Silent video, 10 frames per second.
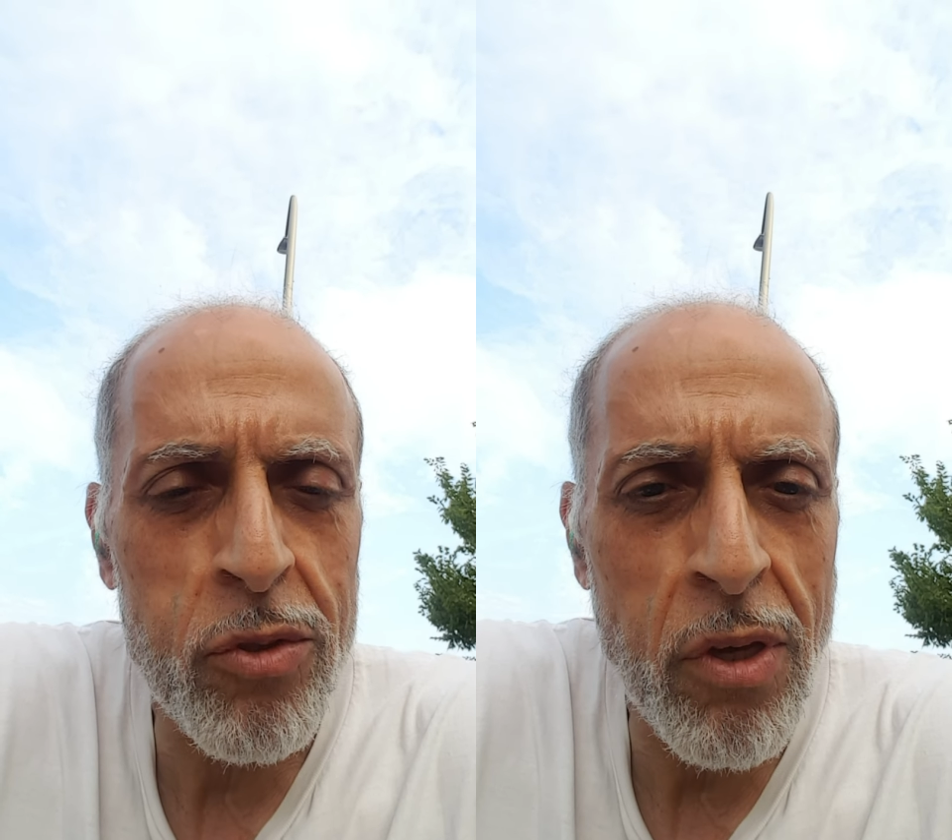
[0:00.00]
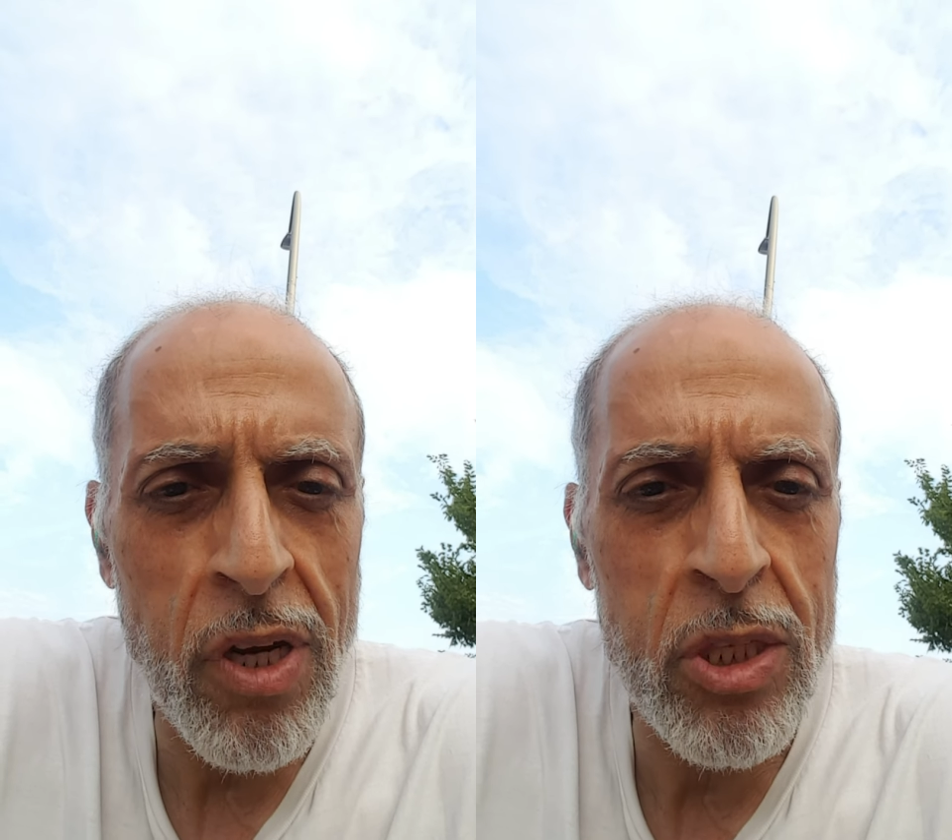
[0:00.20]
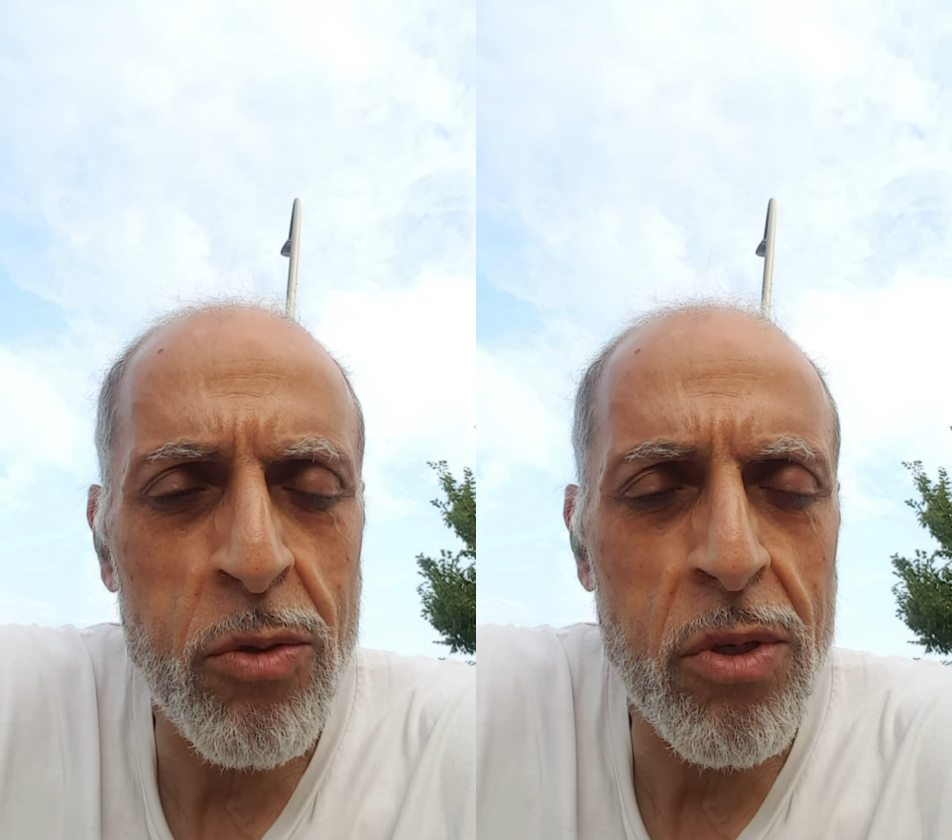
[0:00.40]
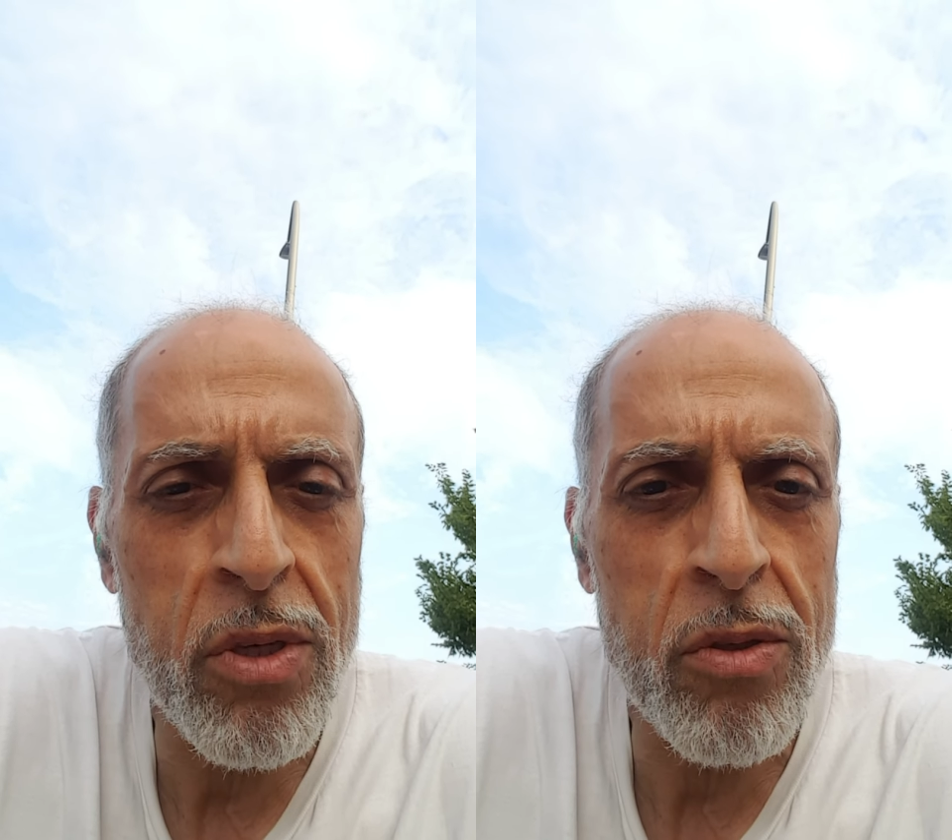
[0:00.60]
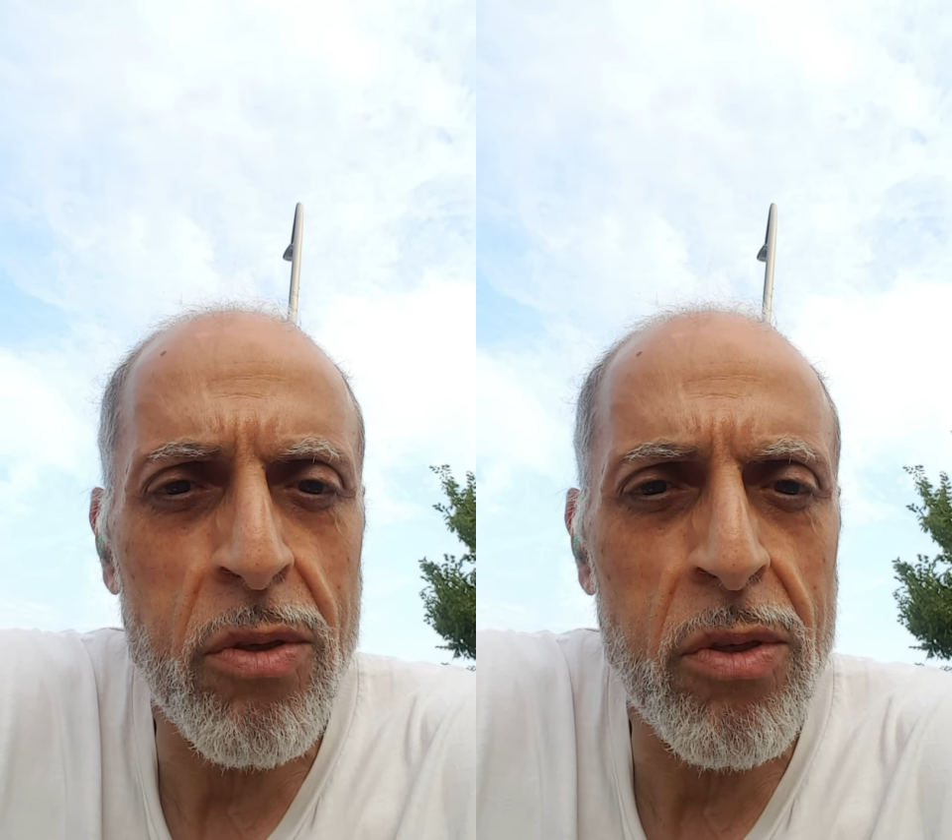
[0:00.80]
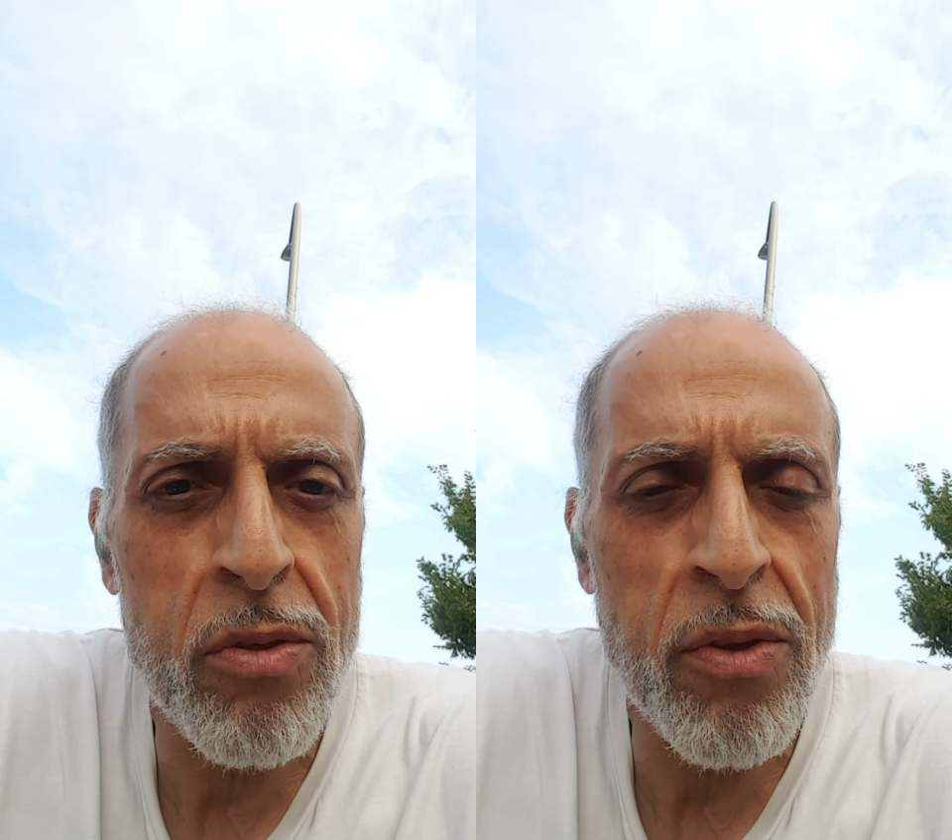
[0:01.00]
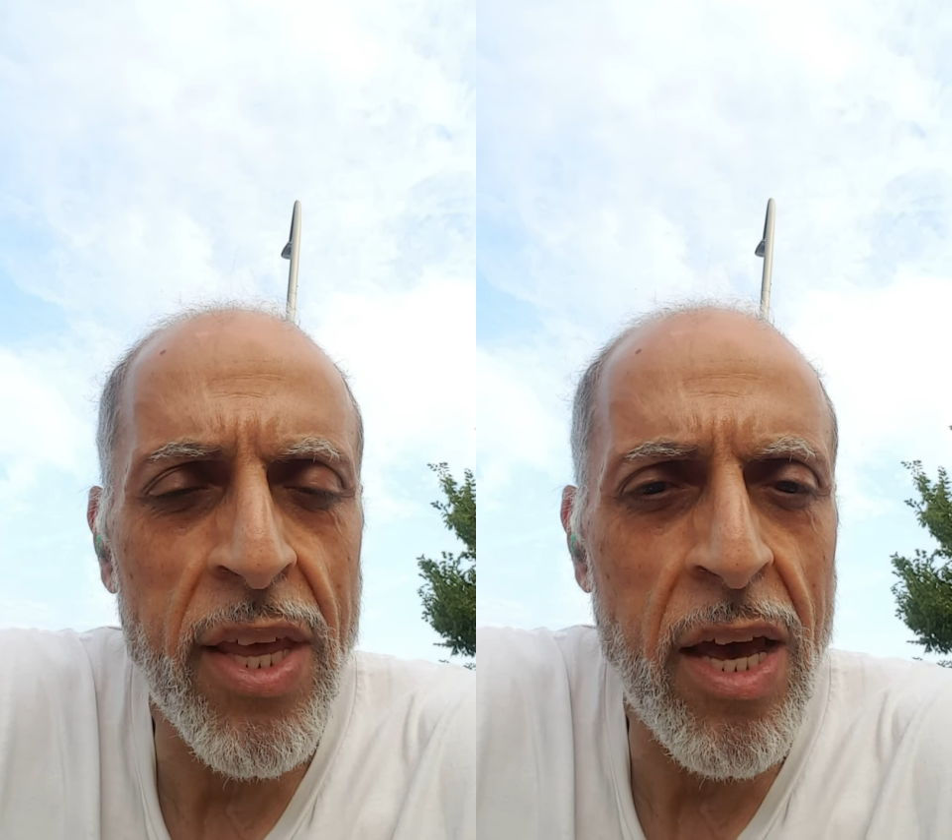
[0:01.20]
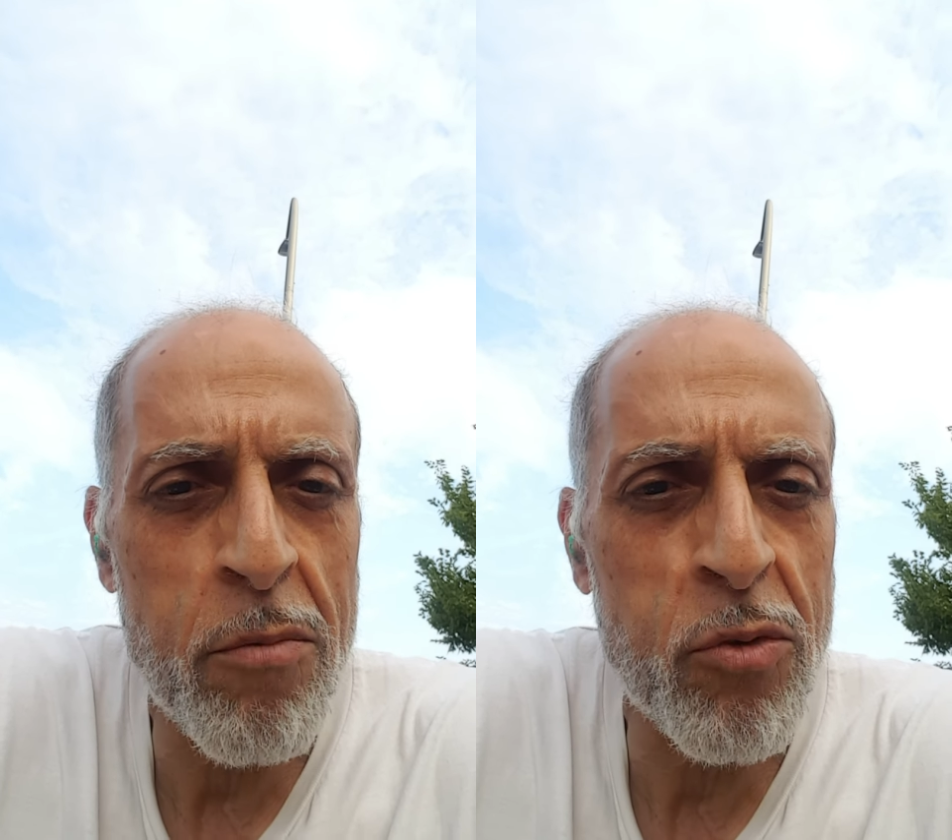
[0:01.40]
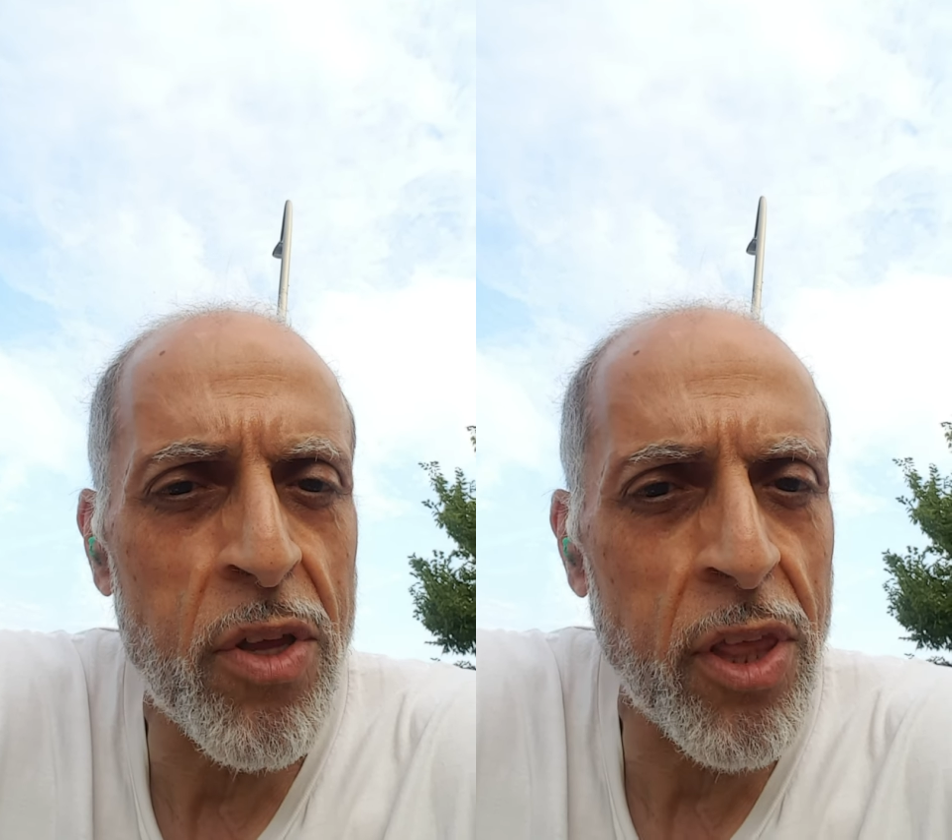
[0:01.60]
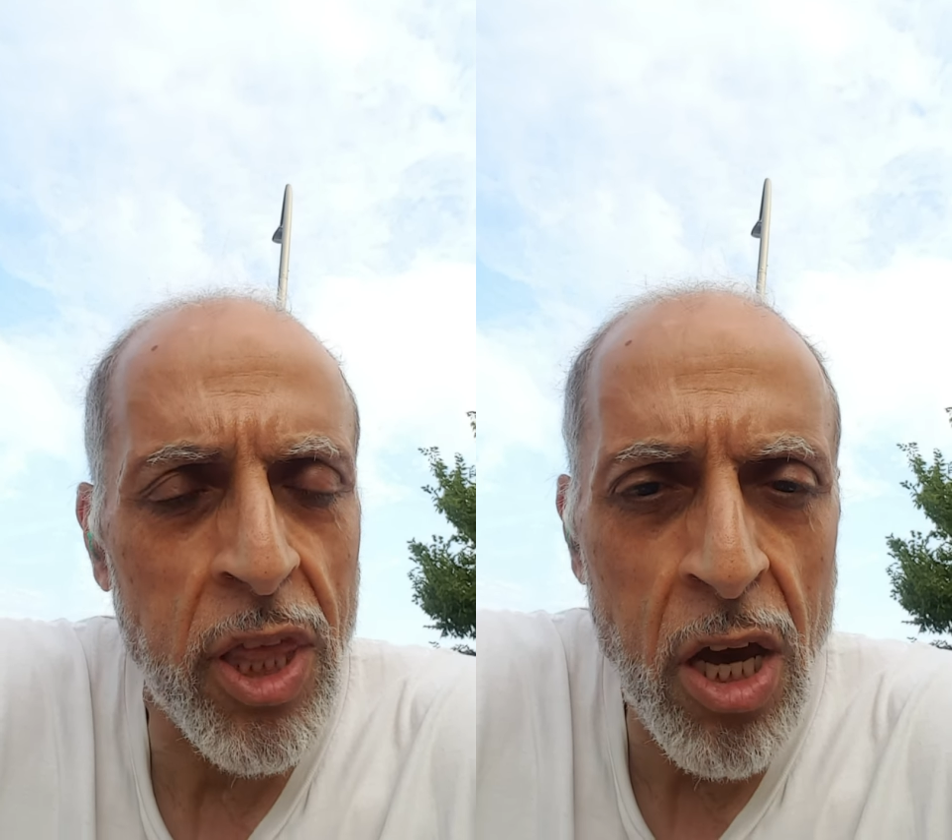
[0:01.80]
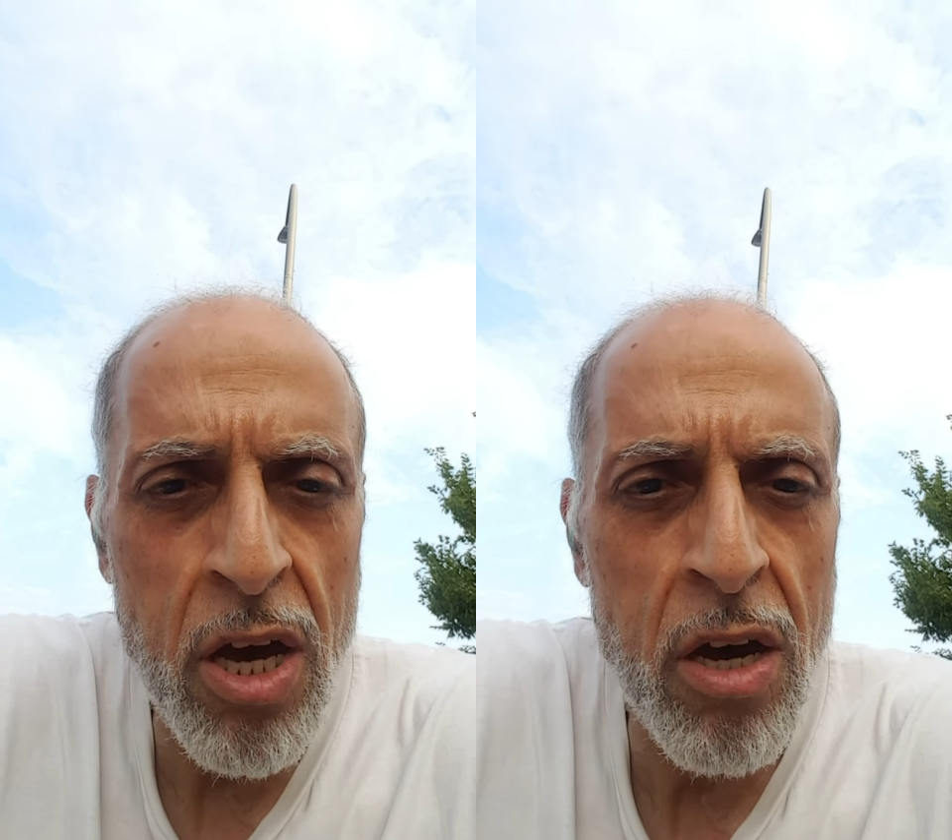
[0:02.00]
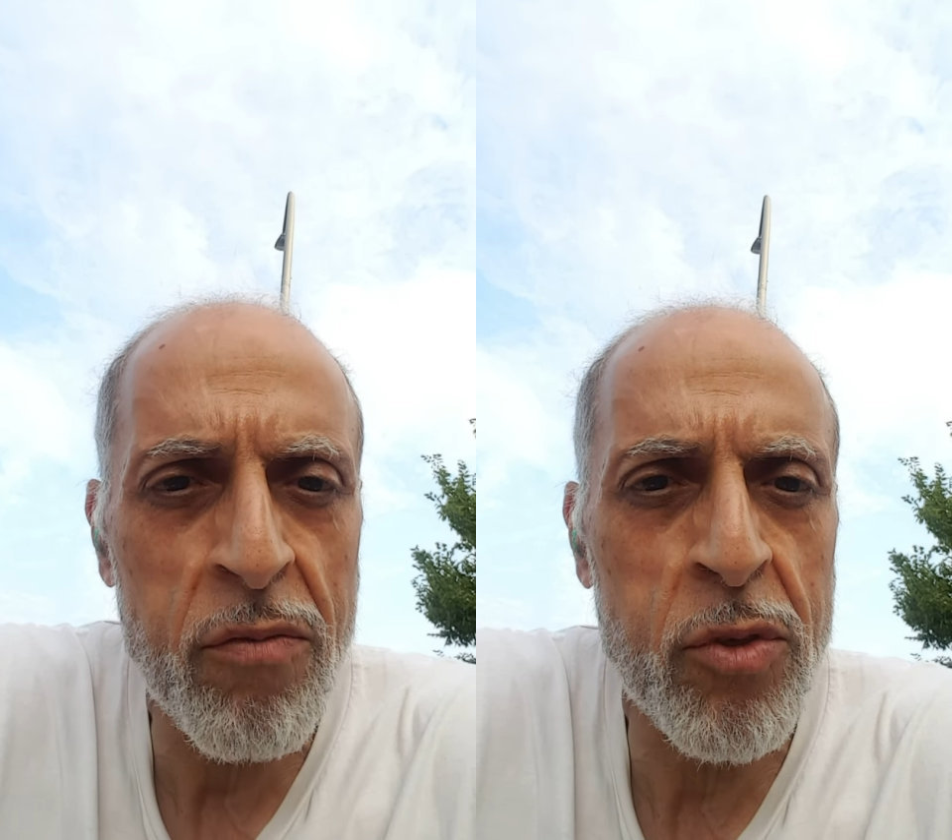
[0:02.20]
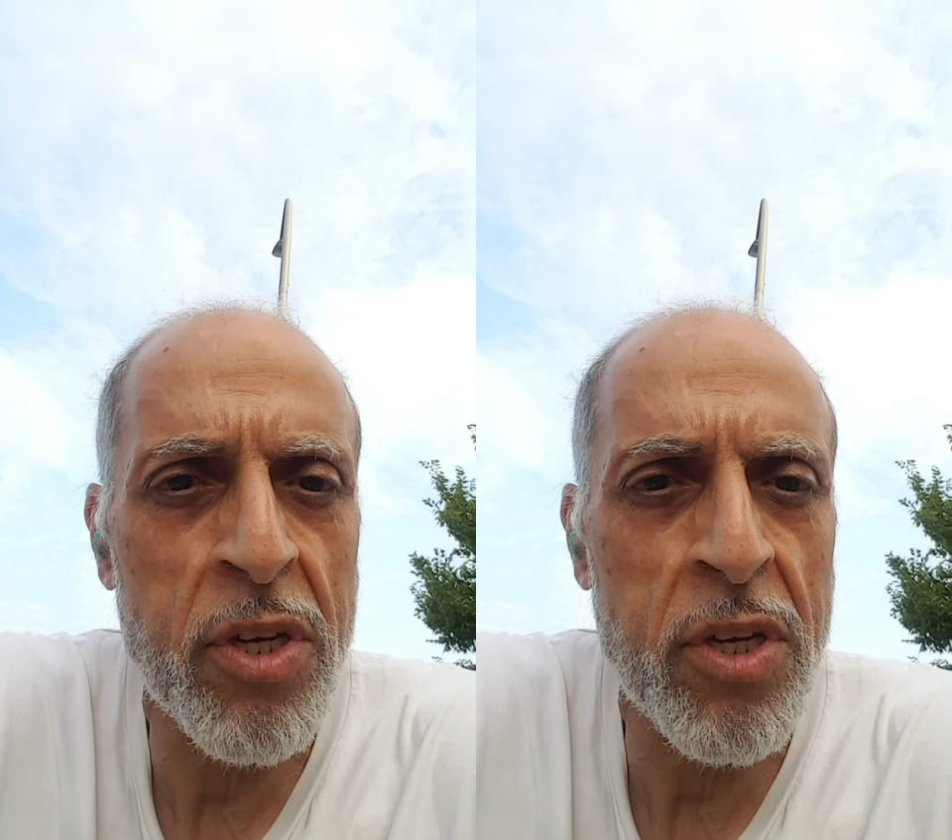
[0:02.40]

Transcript: talk to them with love,